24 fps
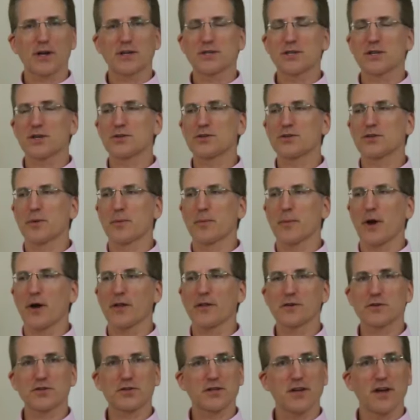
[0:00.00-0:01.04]
because there's some
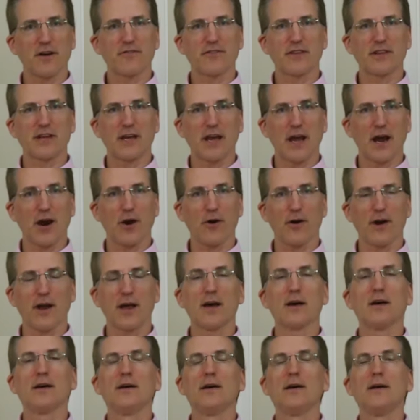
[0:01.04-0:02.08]
other stuff in the
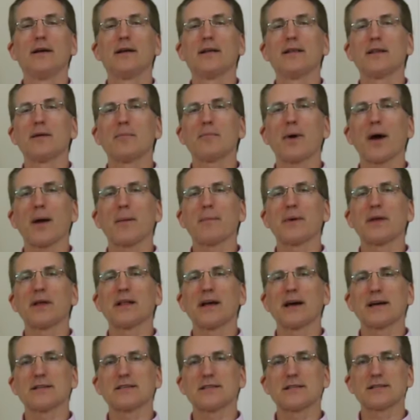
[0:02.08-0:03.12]
area that might be
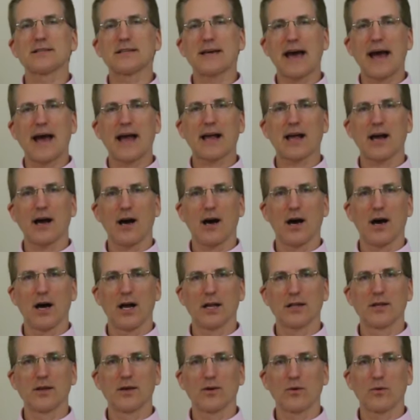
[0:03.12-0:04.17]
nice to tack
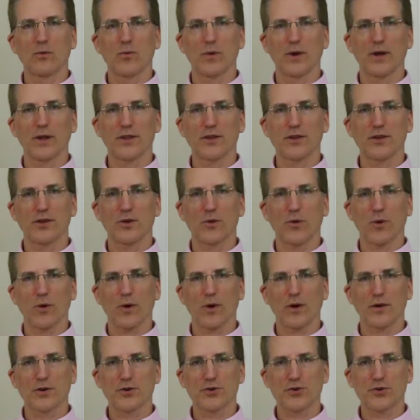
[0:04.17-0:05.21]
on with
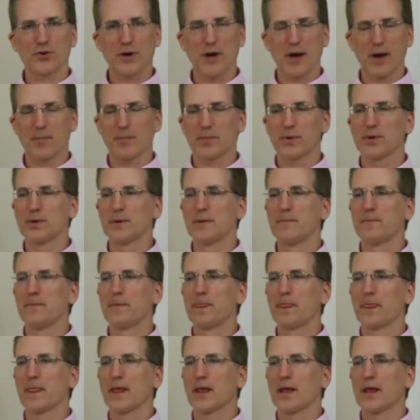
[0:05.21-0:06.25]
your trip.
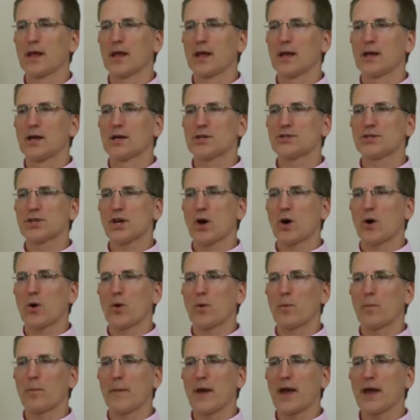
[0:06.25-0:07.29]

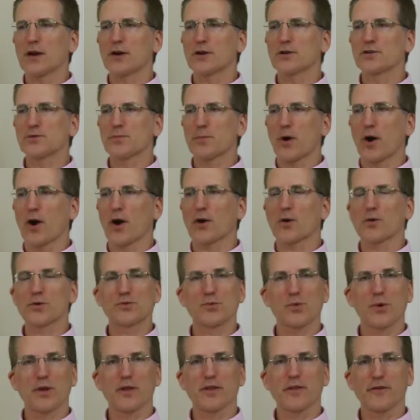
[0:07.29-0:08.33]
So Maker's Mark was
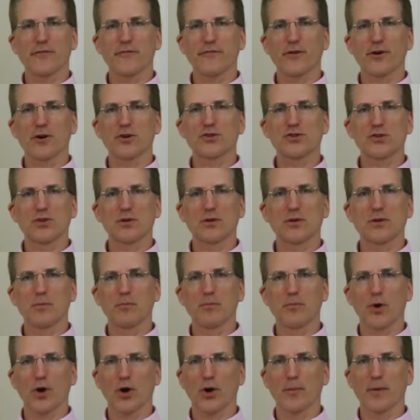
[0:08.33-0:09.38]
one of the first
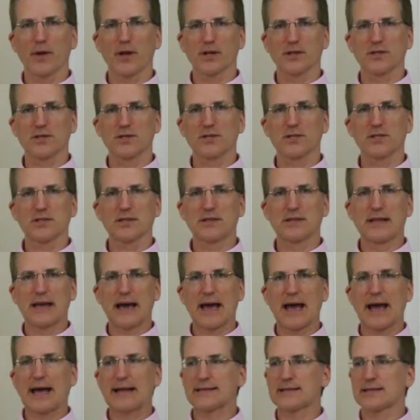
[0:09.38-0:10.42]
bourbons
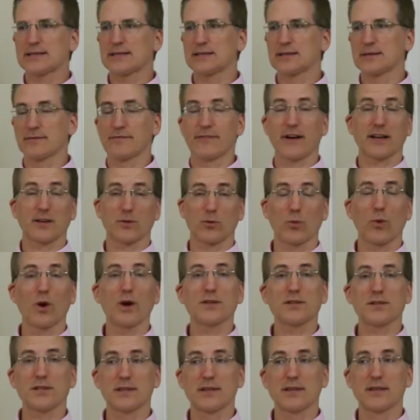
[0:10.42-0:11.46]
that, in fact, it
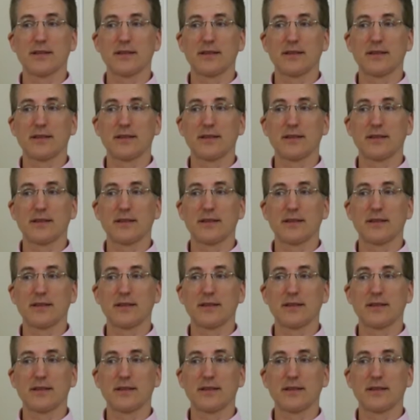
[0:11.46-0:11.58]
was